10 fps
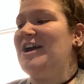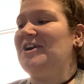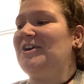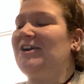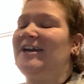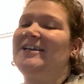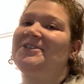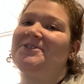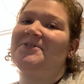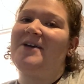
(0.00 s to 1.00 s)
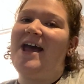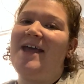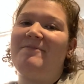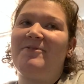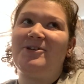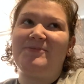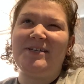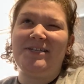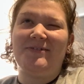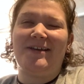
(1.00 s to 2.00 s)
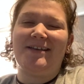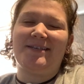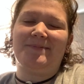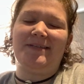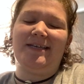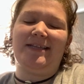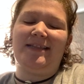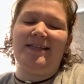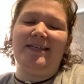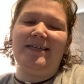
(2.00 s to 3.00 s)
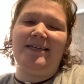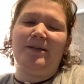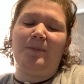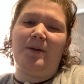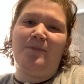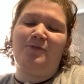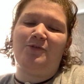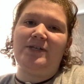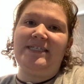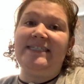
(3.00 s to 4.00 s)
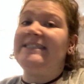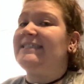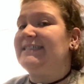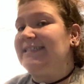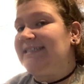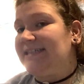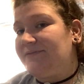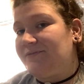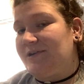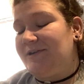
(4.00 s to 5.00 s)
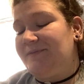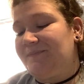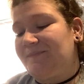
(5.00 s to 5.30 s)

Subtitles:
All right, so I'm going to be doing something a little bit more different.